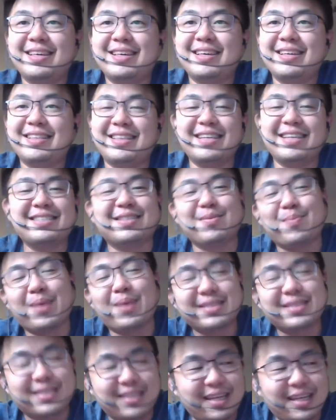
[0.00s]
That's the
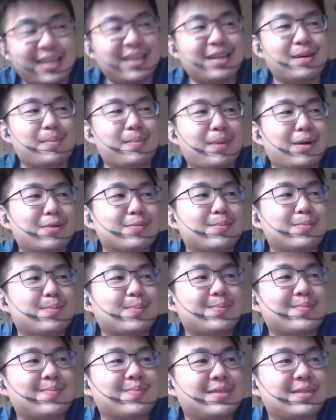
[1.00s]
best thing about
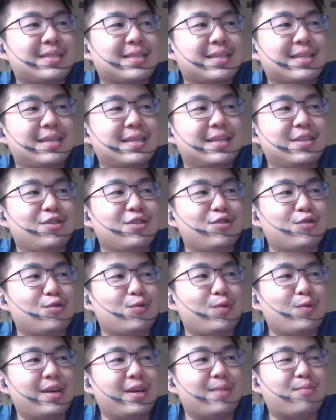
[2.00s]

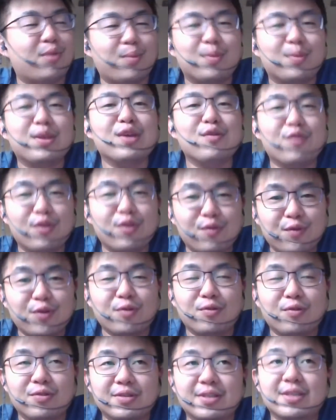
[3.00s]
doing property
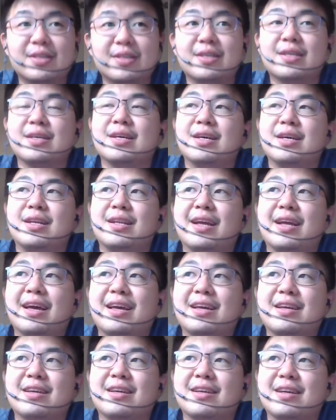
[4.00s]
review, you see.
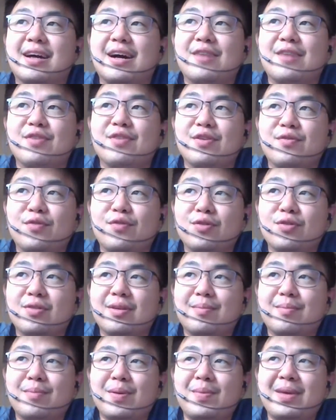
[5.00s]
Like I reviewed
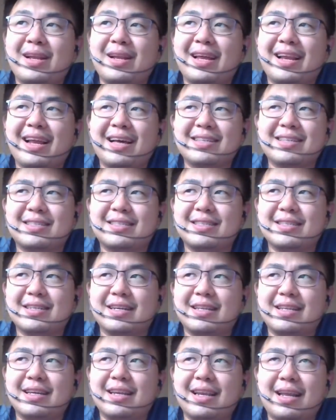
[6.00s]
maybe like last year.
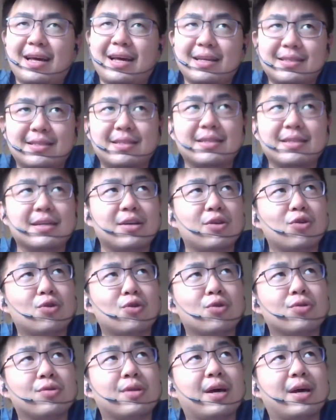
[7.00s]
I think last year
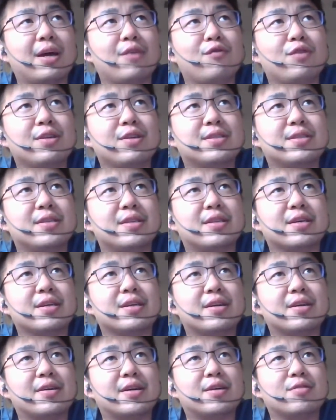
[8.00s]
alone I
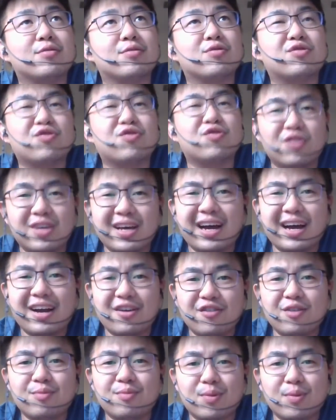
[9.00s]
visited around
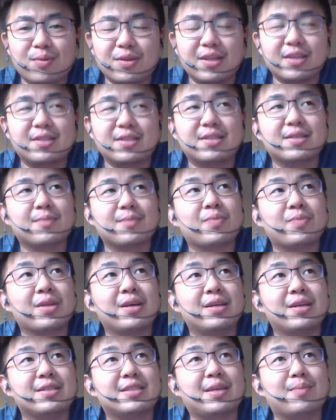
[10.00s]
300 properties.
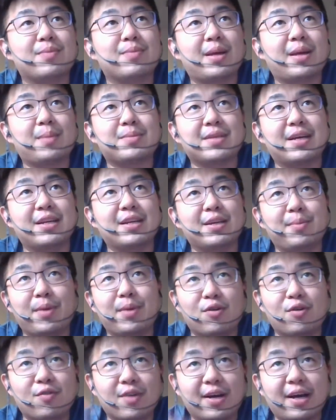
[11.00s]
Sometimes under
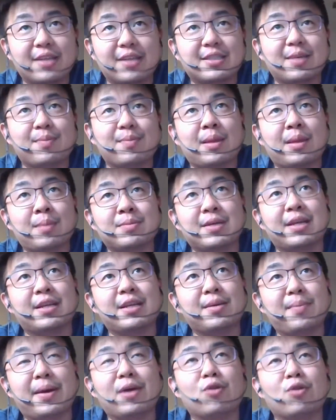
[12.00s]
makeover guys, sometimes
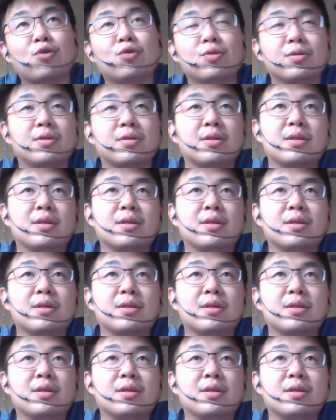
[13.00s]
under my own.